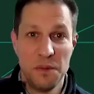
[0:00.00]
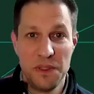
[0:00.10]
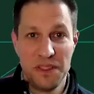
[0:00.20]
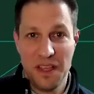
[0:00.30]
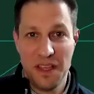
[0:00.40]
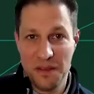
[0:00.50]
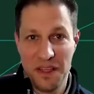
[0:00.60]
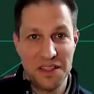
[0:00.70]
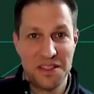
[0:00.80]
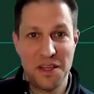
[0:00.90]
Maybe yeah,
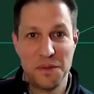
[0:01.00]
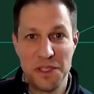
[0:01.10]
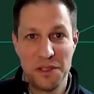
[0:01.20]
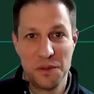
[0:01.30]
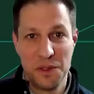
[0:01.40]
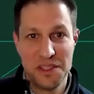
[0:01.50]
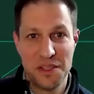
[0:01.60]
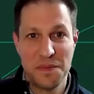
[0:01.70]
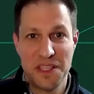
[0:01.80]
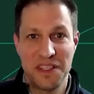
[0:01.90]
like I said, we can coin
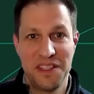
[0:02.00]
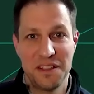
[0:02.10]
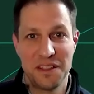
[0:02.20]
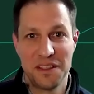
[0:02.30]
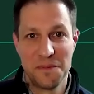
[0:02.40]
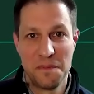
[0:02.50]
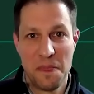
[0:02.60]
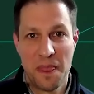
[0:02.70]
something here.